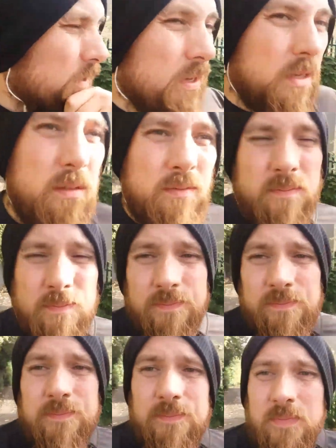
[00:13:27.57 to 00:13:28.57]
yeah,
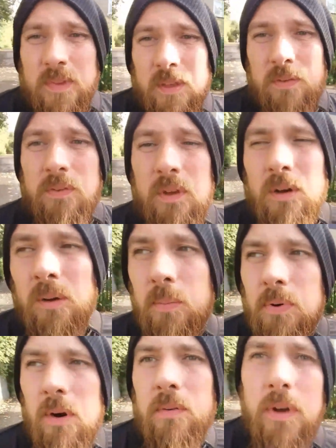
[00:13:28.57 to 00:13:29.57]
if you
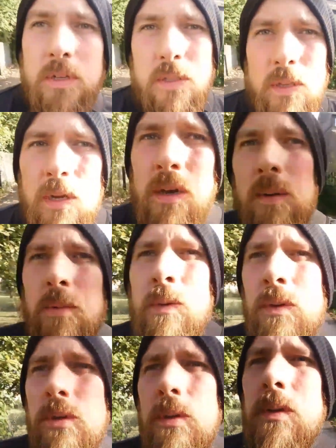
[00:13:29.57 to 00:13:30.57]
like pro wrestling, I hope
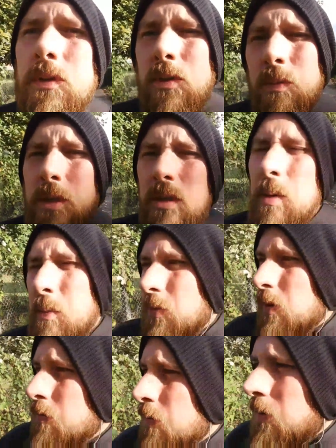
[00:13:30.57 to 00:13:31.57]
you enjoyed the
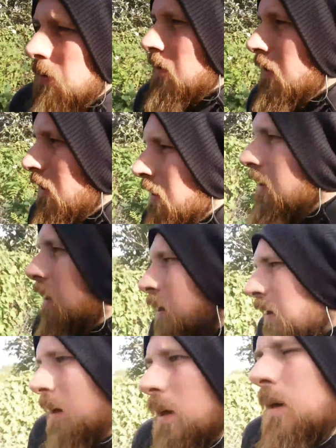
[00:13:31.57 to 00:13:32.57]
SummerSlam preview.
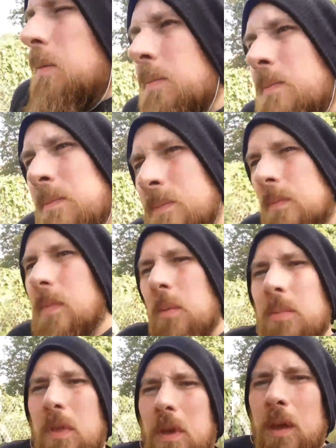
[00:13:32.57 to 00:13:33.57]
Um,
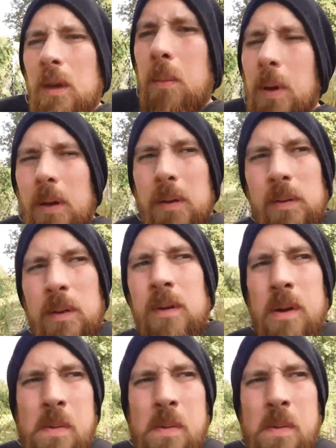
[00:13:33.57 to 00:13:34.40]
I'm thinking about.